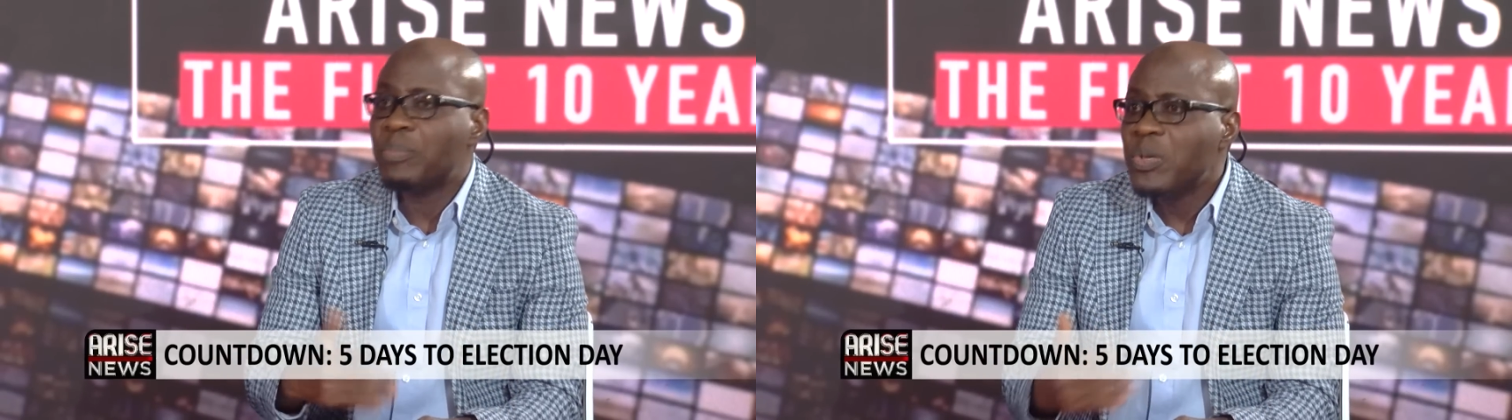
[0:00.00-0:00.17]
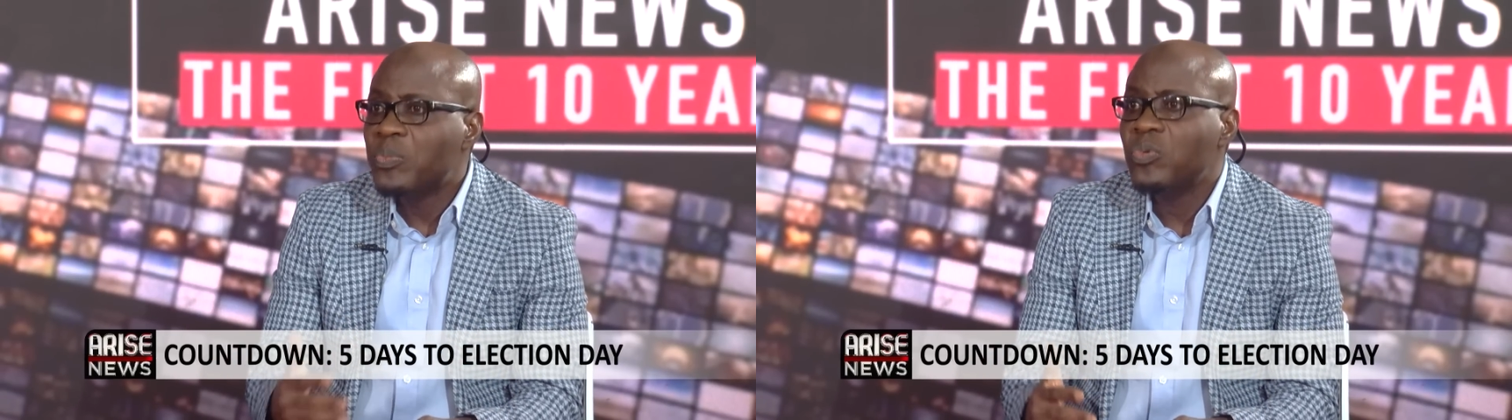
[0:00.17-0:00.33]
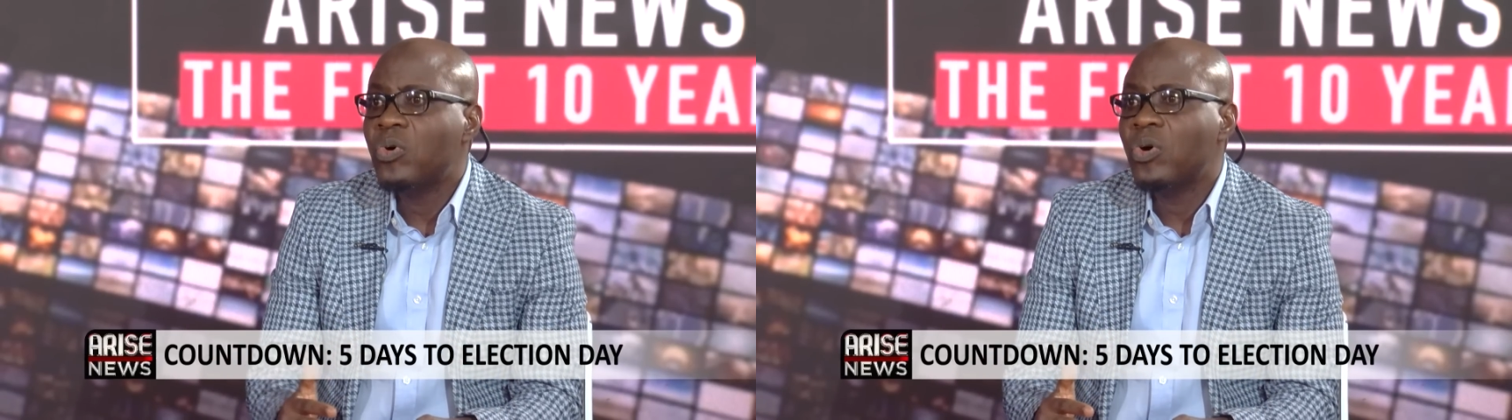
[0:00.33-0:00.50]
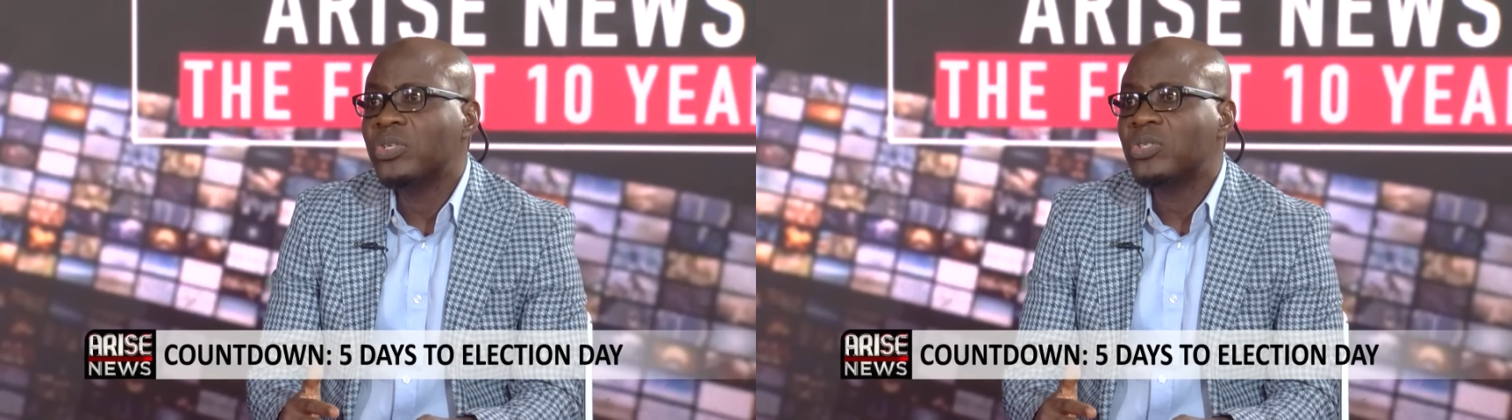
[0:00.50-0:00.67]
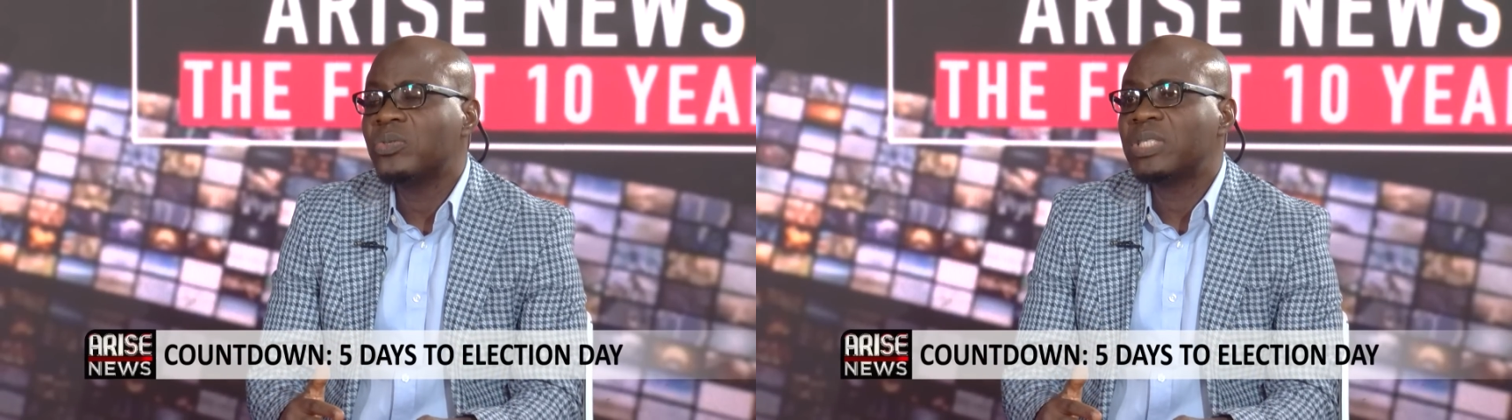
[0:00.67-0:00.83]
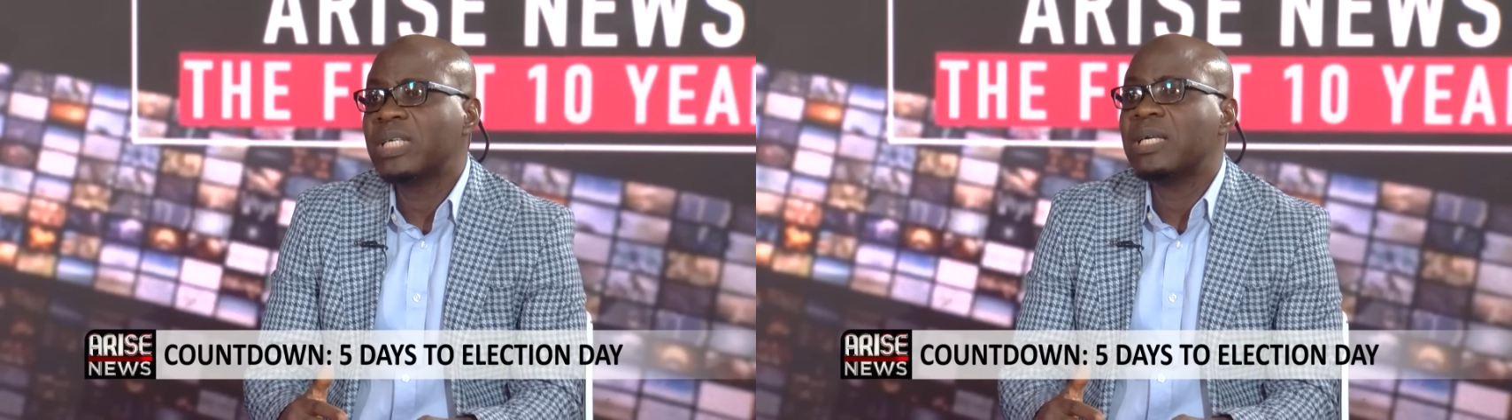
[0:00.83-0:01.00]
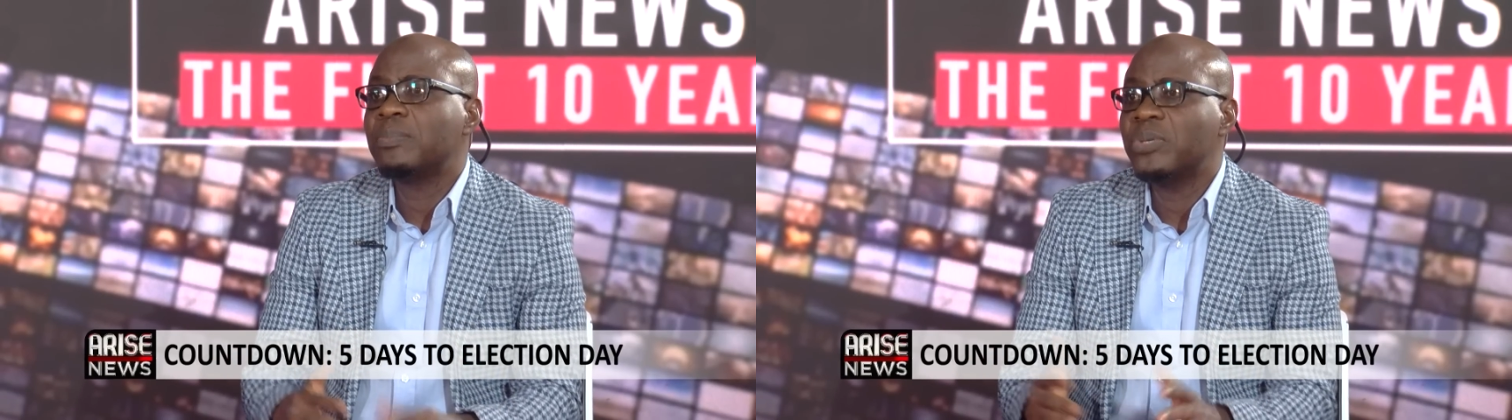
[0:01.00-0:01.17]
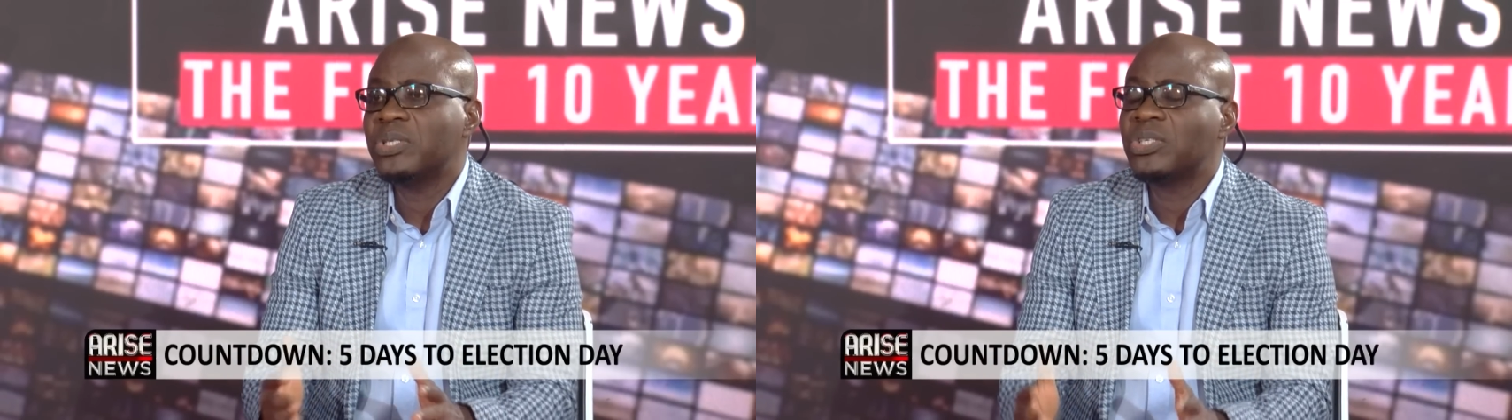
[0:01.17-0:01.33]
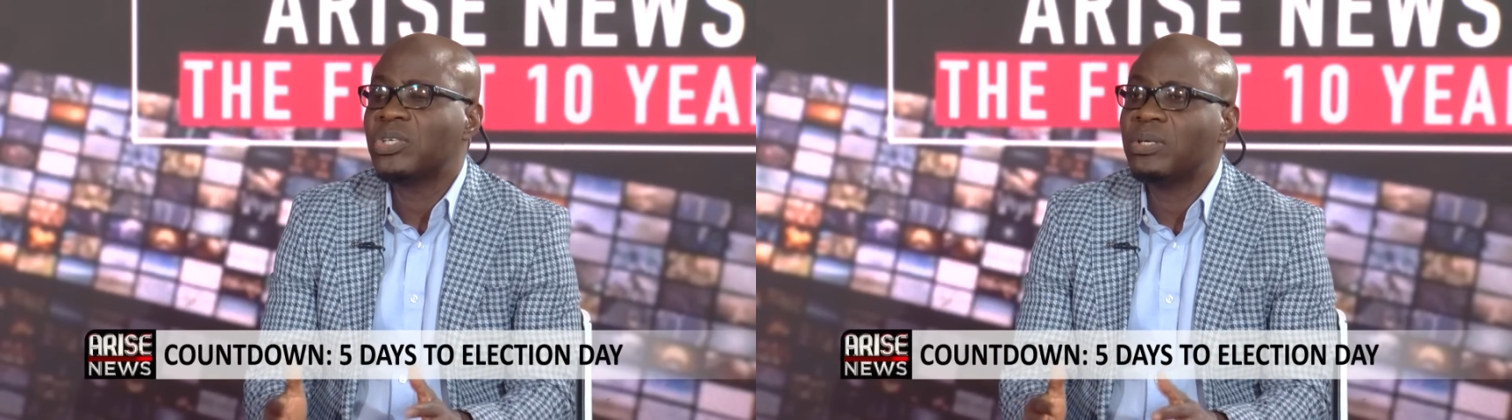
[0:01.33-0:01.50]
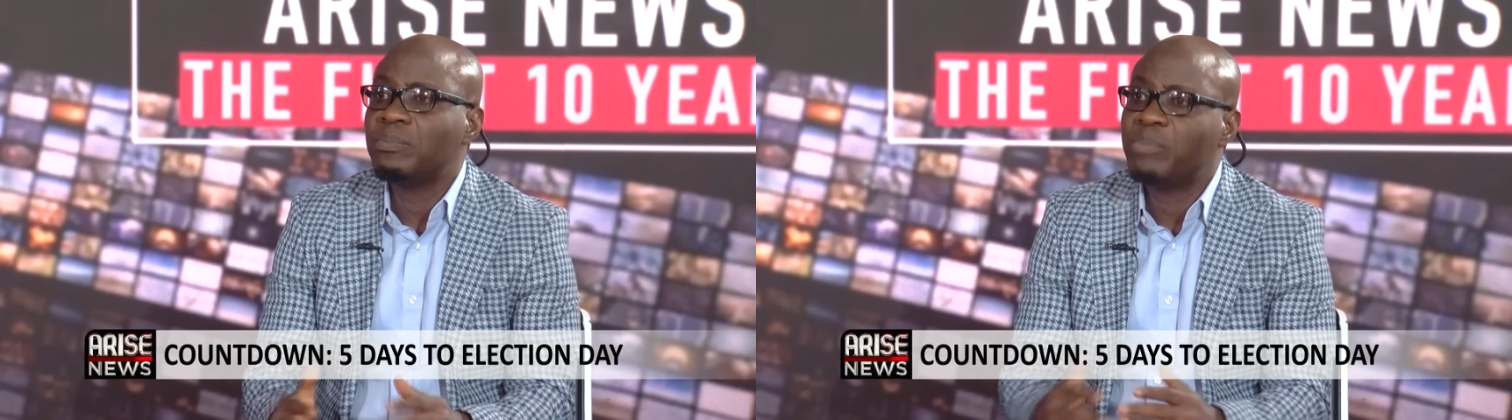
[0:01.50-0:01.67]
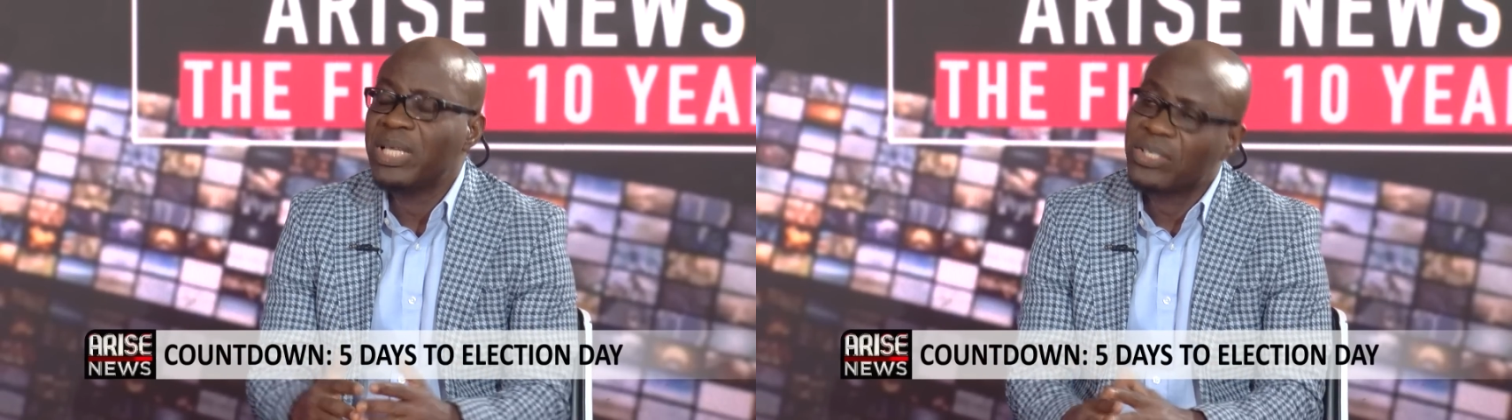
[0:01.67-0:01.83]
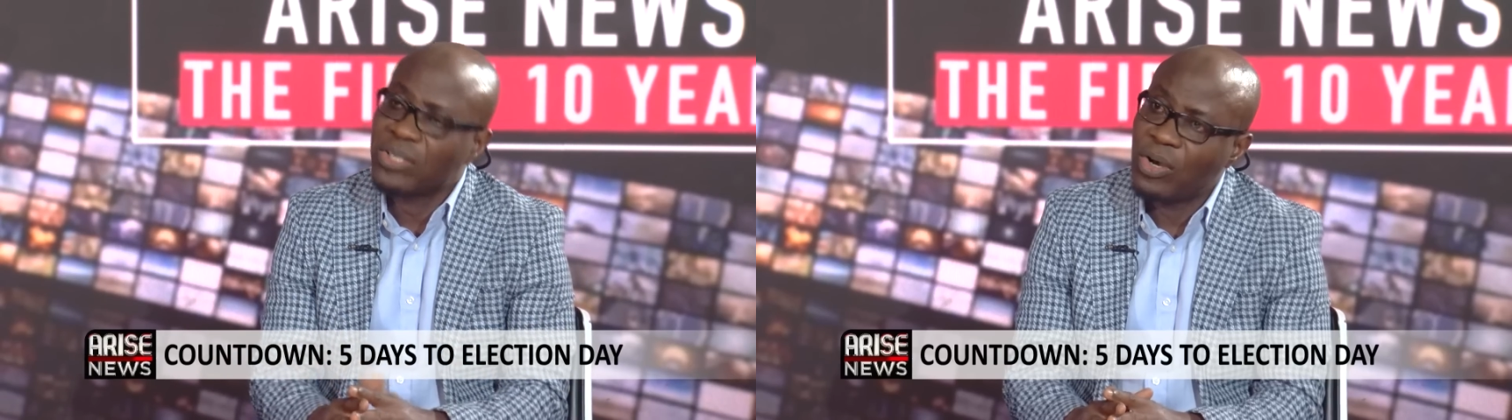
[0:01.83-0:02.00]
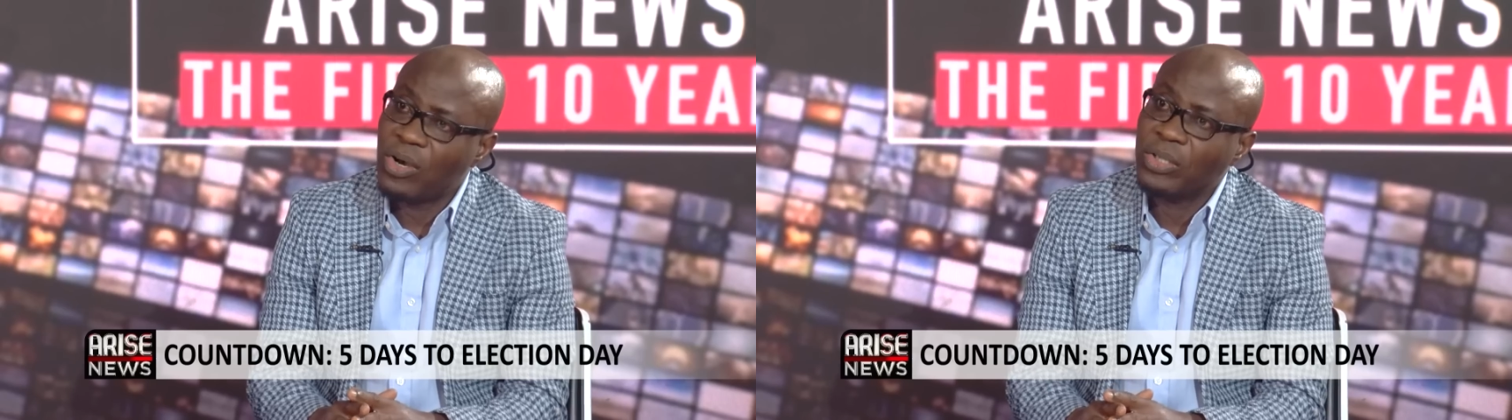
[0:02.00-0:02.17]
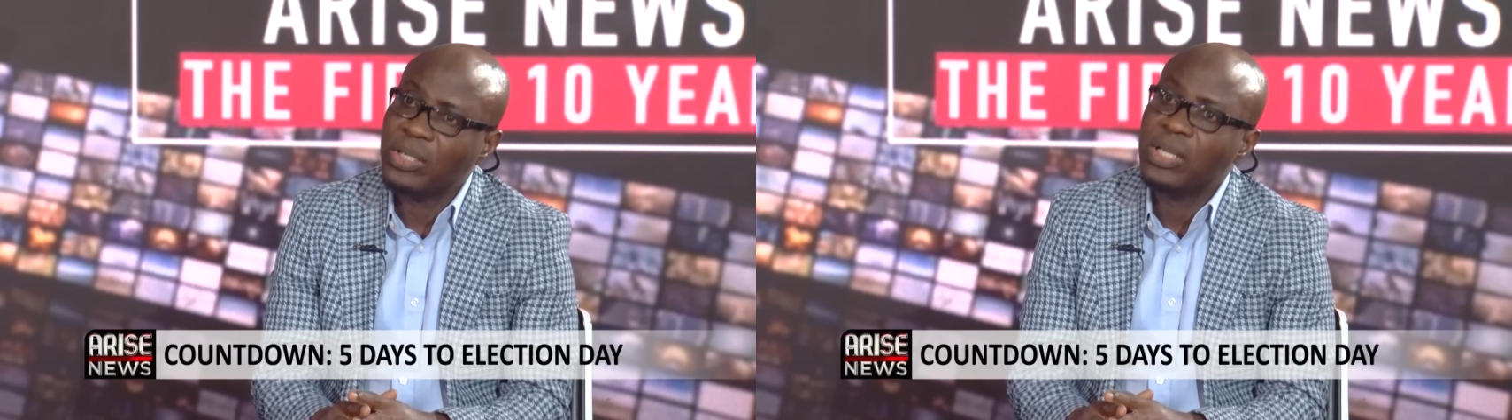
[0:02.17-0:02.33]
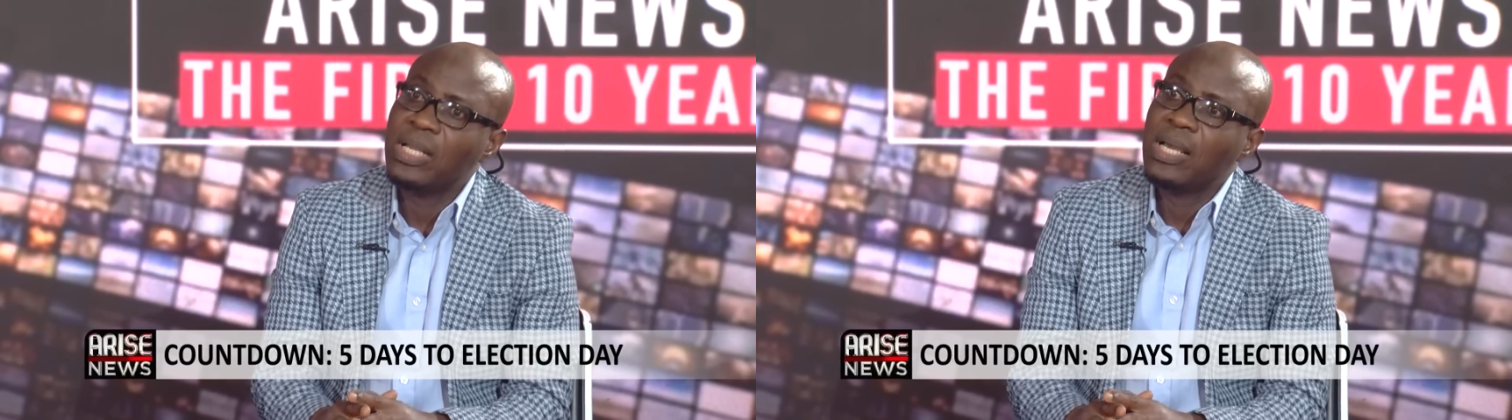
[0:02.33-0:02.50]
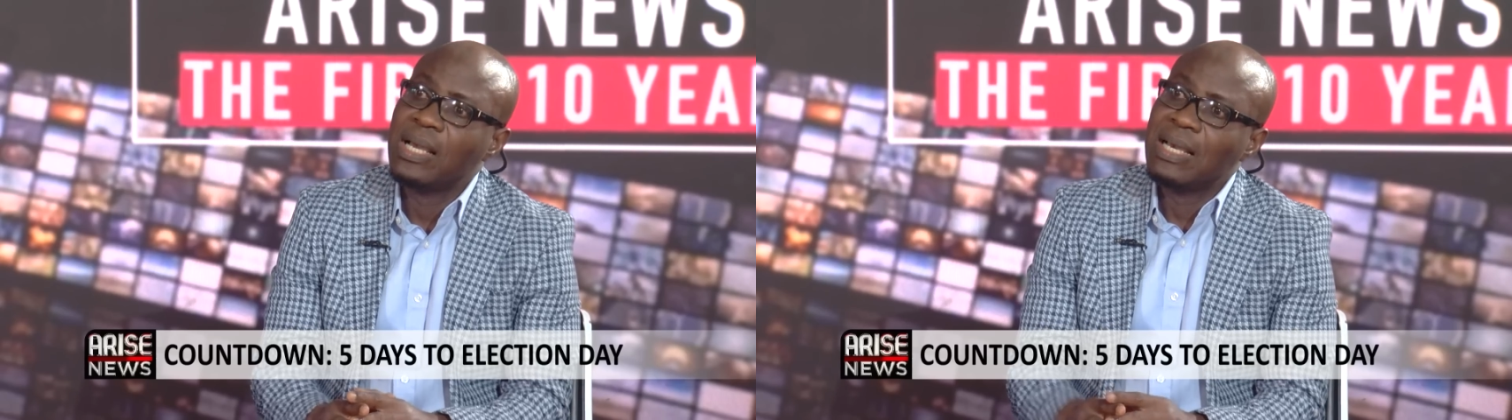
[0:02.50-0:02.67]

people who also take a position based on